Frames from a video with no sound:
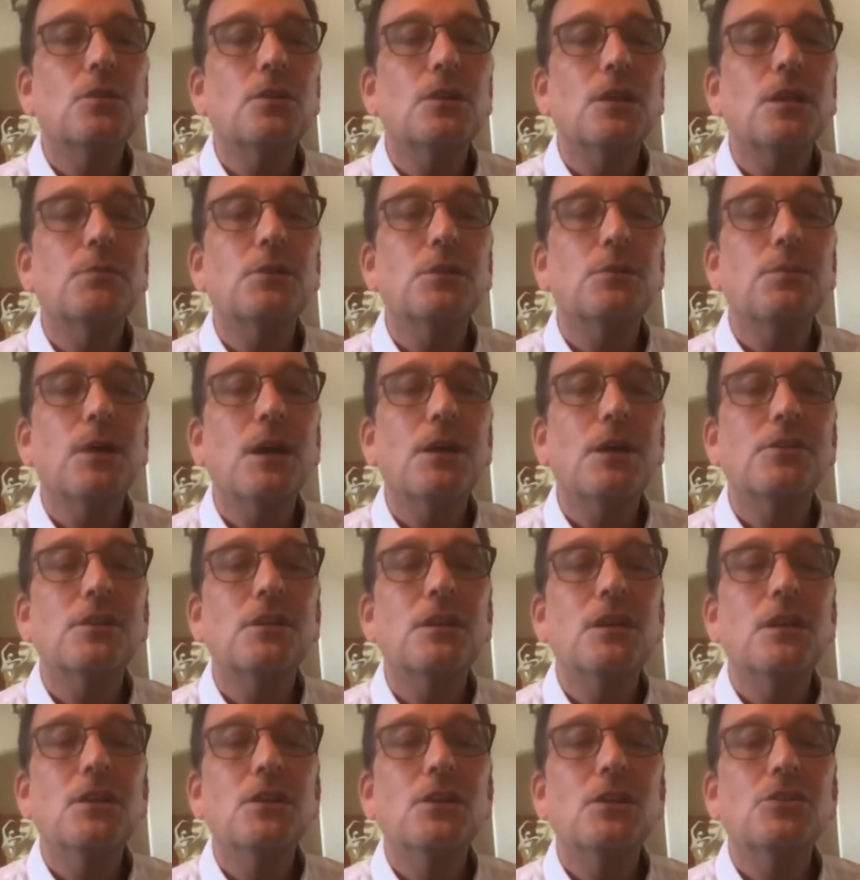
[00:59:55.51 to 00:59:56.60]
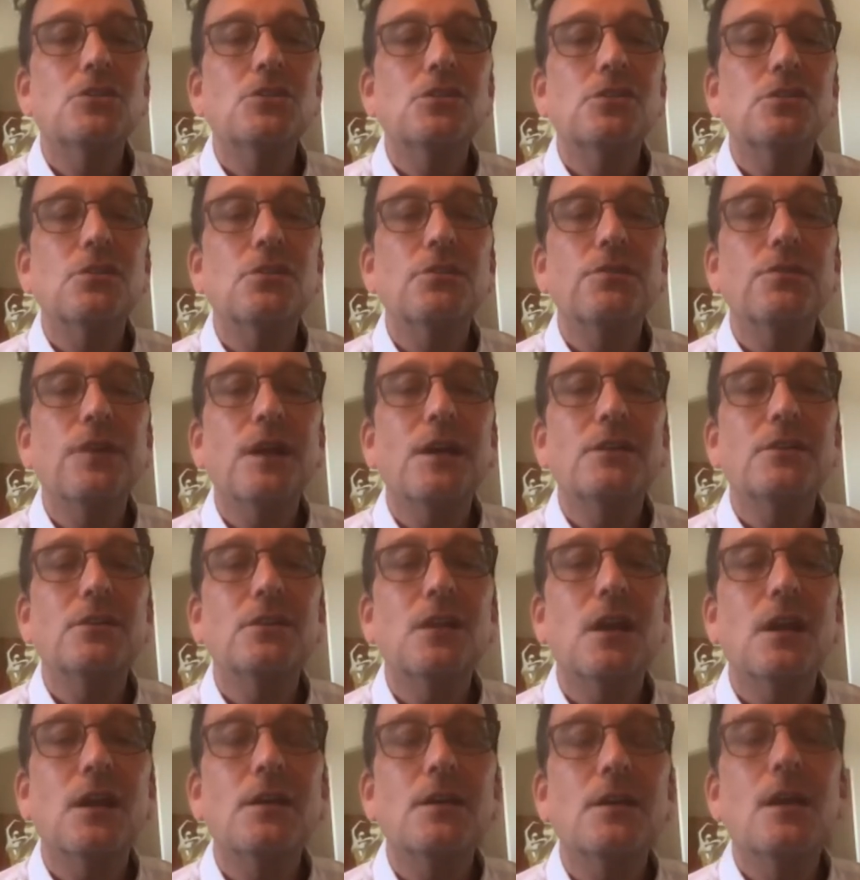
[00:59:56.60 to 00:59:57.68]
claim the deposit. Can she still fight and
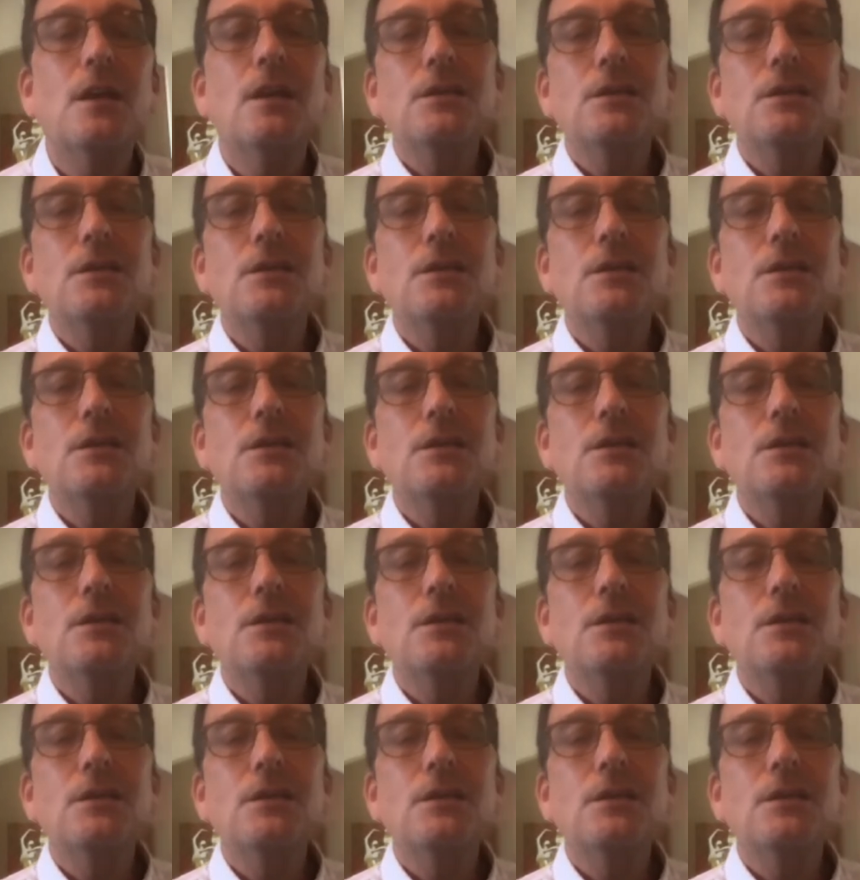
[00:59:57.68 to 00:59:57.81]
deny?